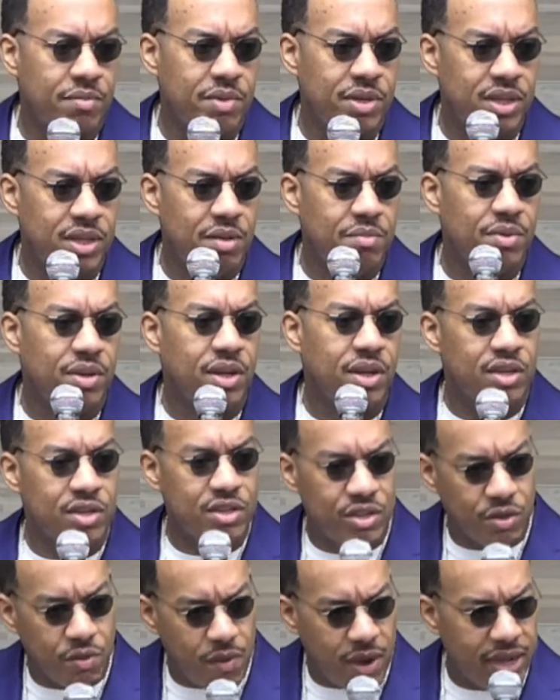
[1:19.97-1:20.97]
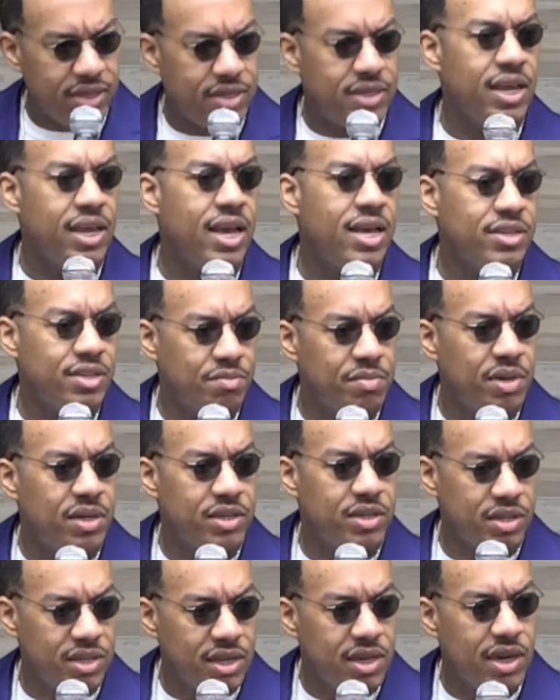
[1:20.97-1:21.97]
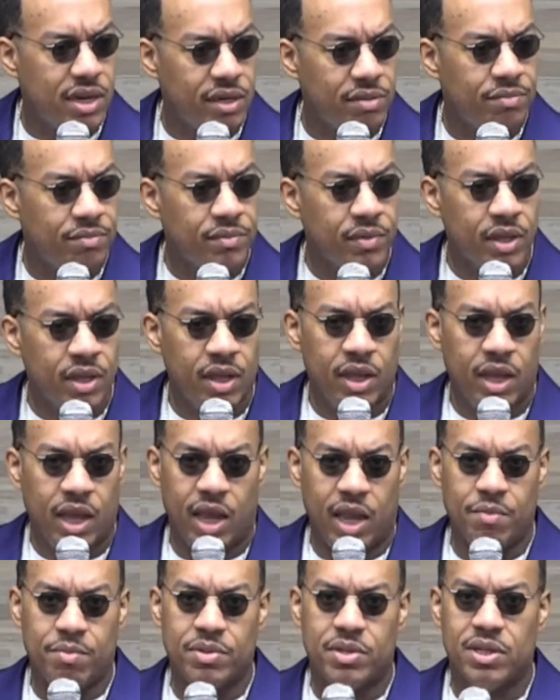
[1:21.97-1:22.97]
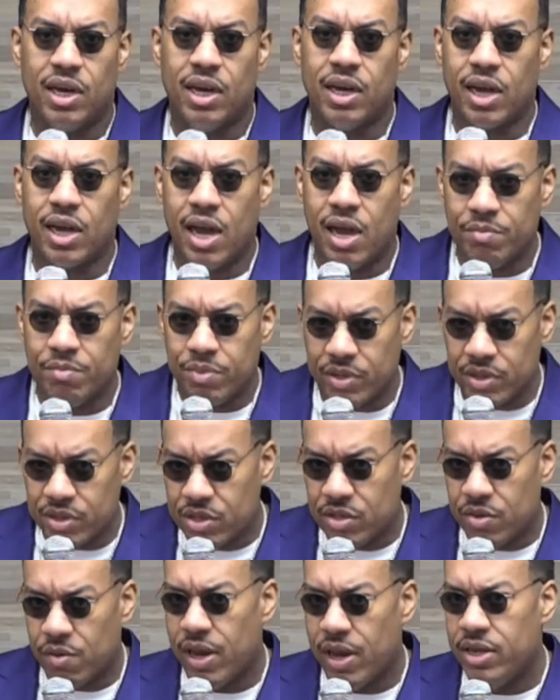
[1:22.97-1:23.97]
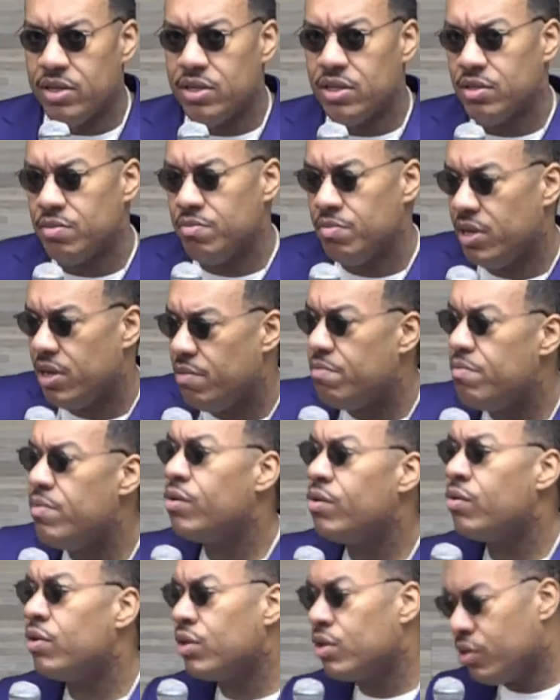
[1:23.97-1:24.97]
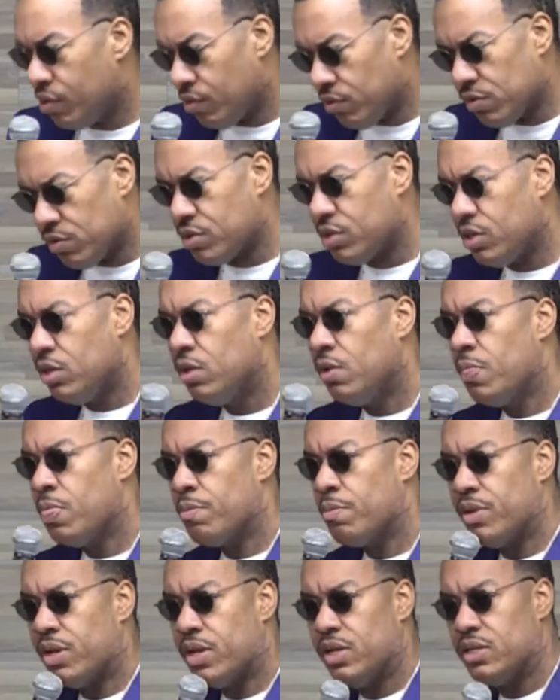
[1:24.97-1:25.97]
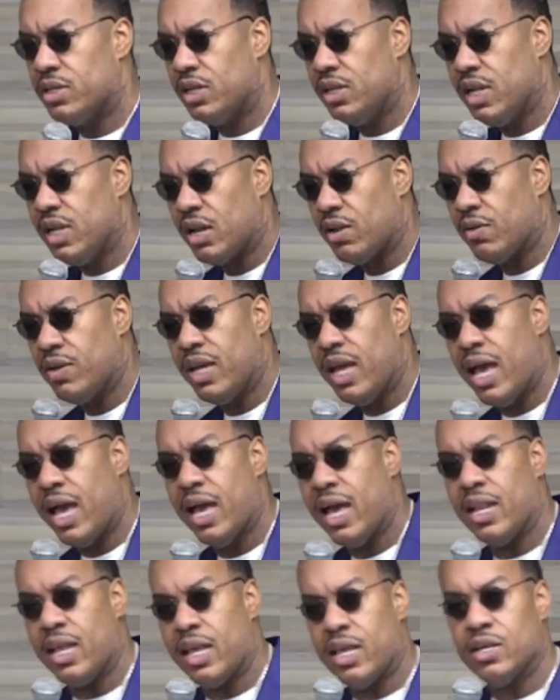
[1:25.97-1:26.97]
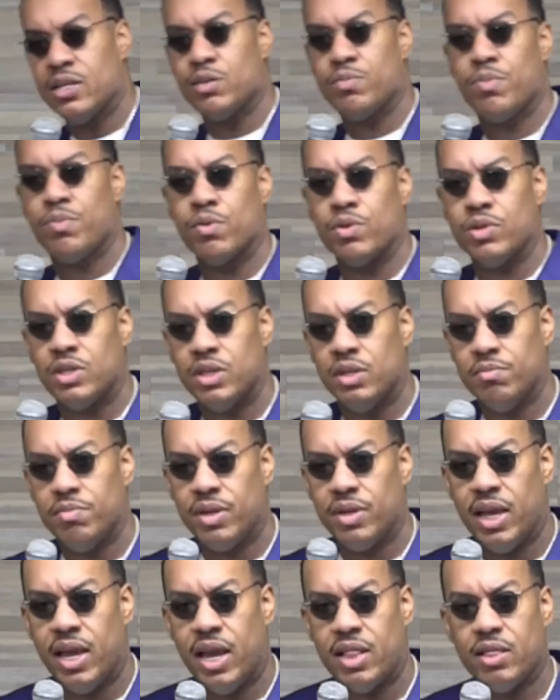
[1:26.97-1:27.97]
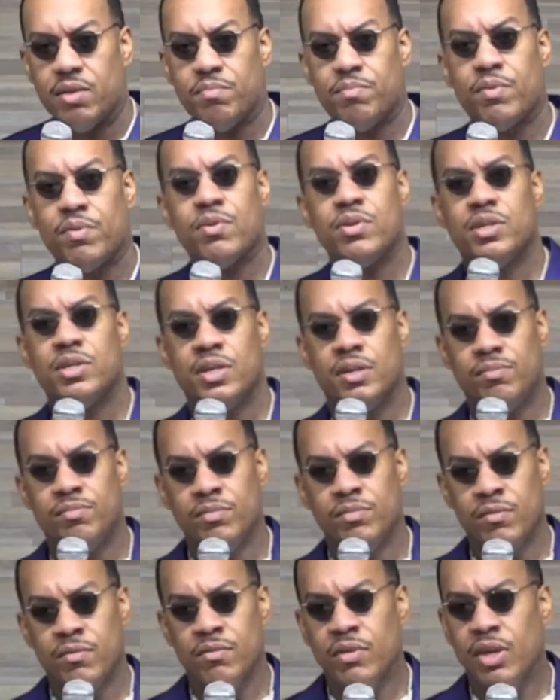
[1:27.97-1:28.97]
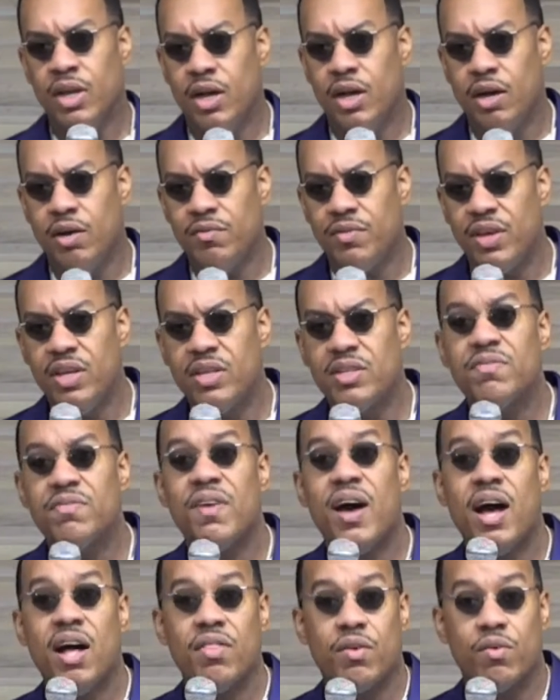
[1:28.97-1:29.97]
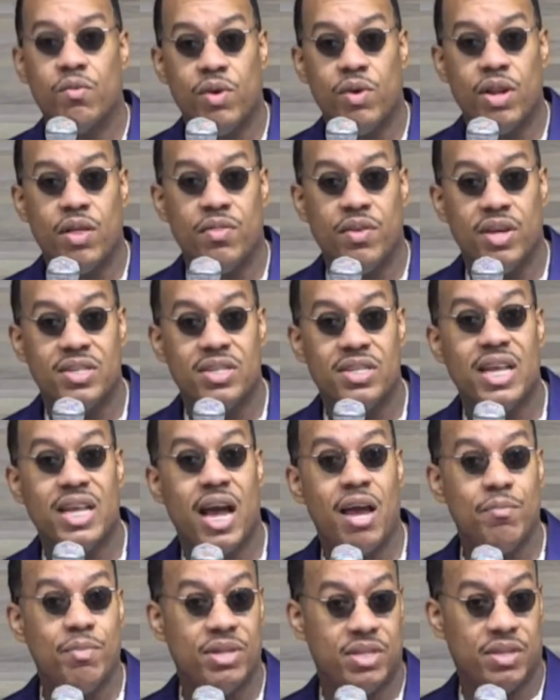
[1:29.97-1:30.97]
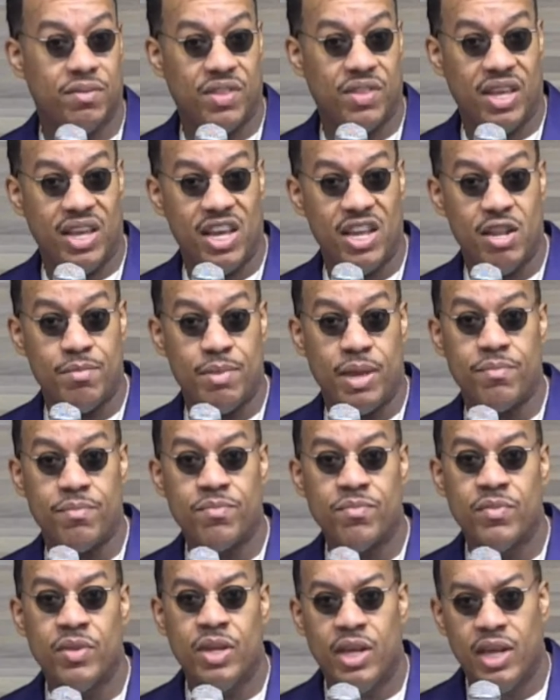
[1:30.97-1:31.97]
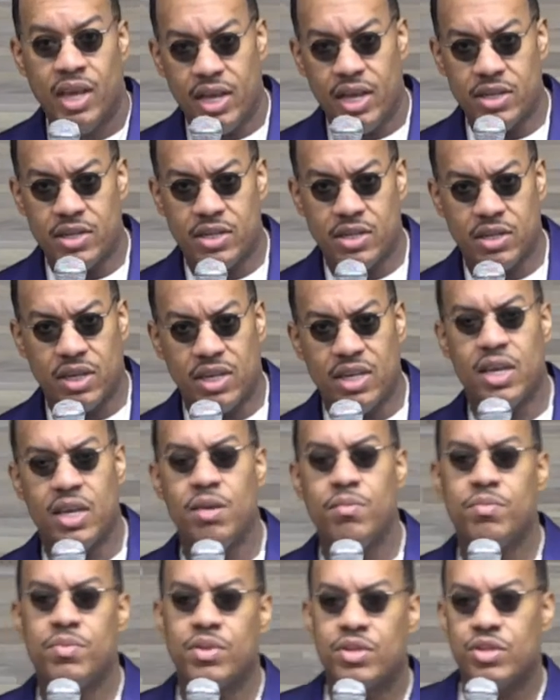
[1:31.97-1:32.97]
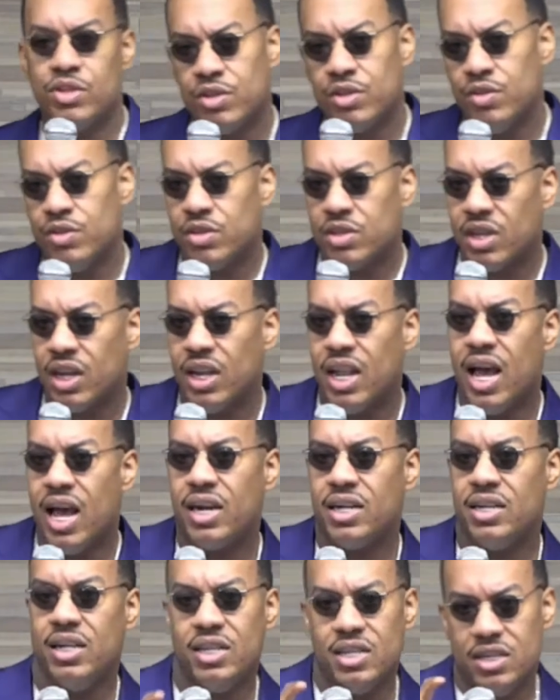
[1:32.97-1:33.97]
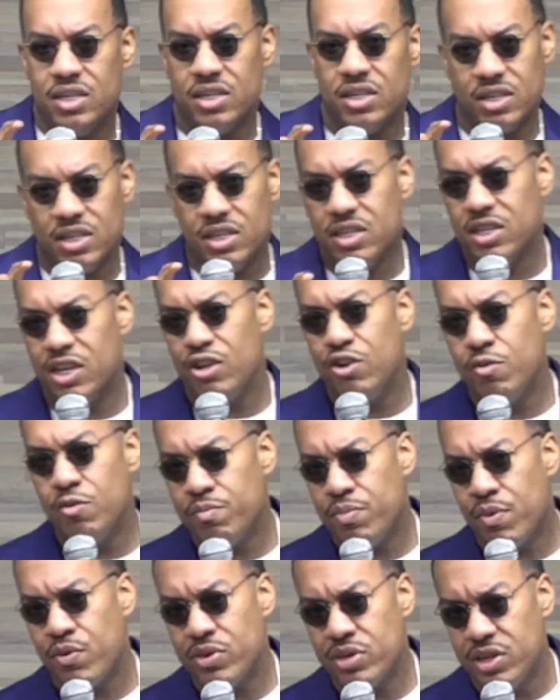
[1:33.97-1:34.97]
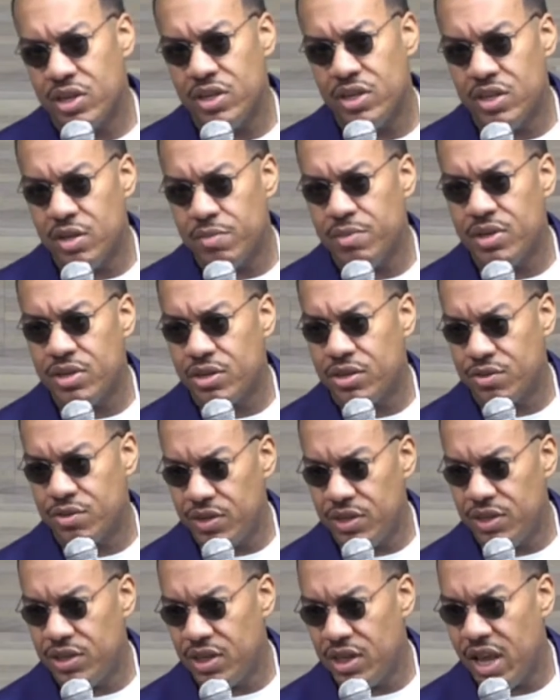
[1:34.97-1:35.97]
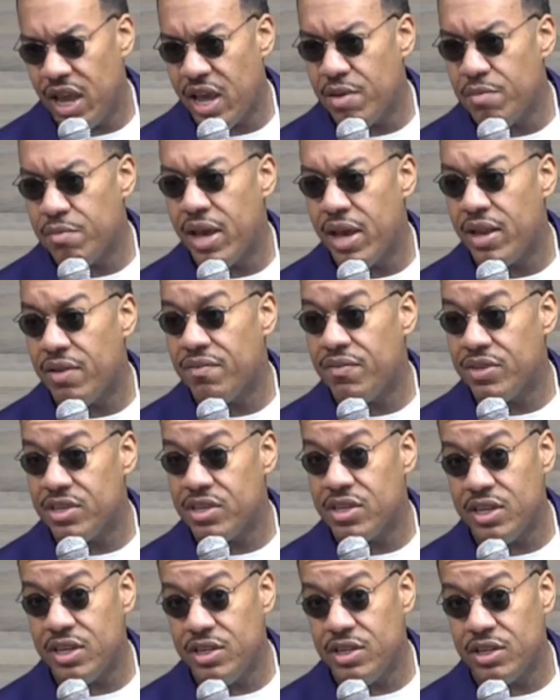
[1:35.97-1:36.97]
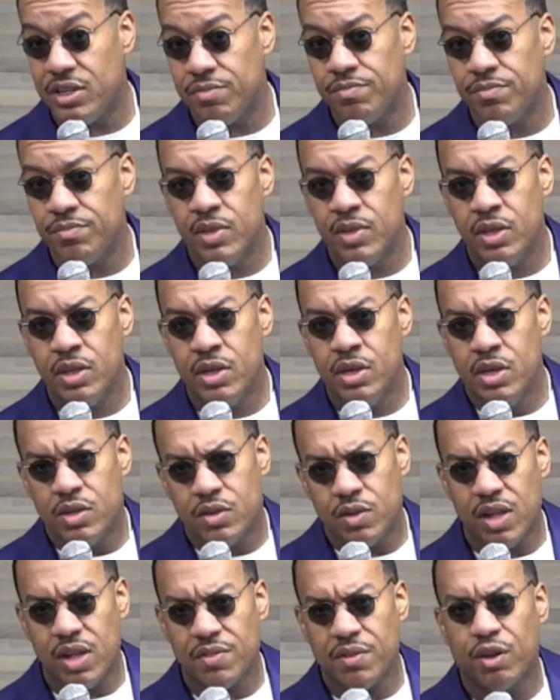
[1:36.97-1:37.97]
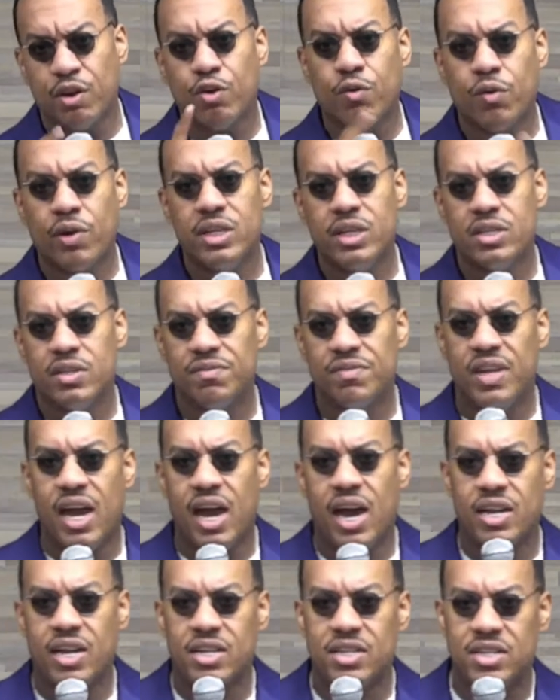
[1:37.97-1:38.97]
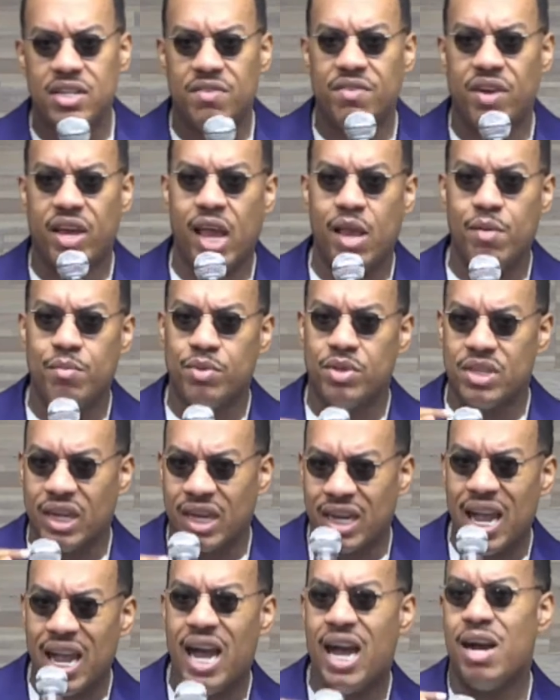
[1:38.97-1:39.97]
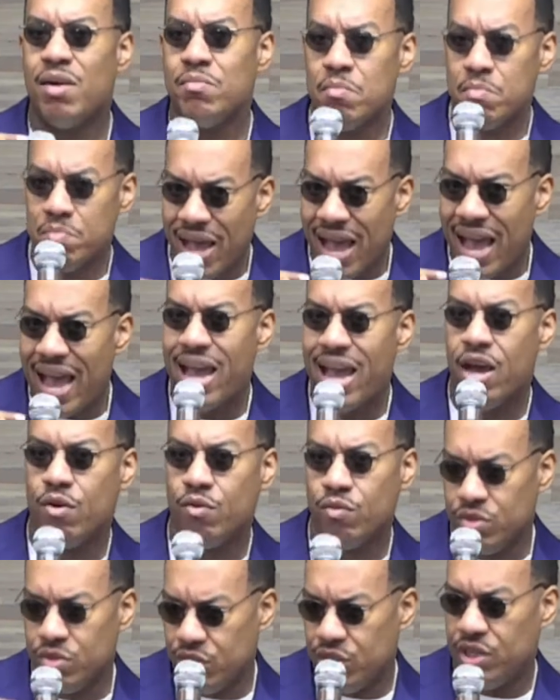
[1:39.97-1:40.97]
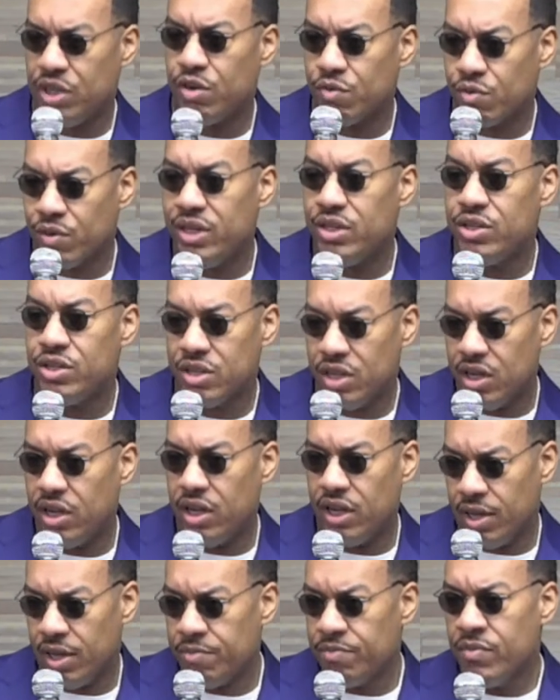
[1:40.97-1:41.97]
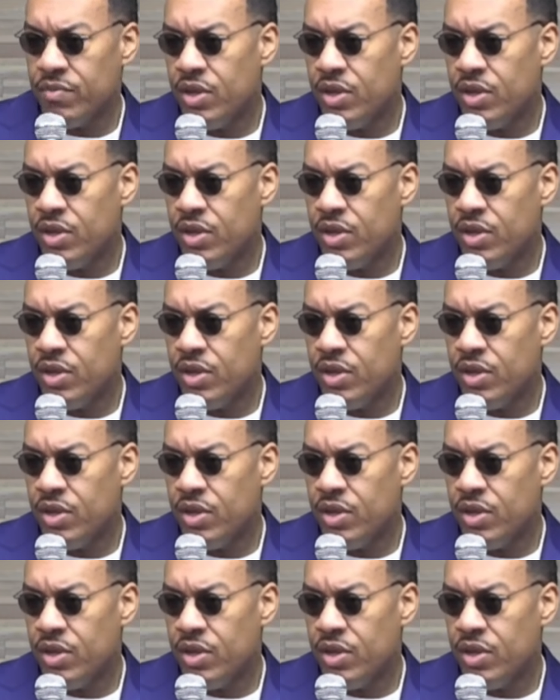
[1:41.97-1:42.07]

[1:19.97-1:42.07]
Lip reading: He's able to get twice as much done, able to accomplish twice as many miracles because he not only had his portion, but he had the portion of his father. One of the assignments of the enemy is to keep the church locked into single portion demonstration and manifestation, so that the grace of God is never able to compound generationally.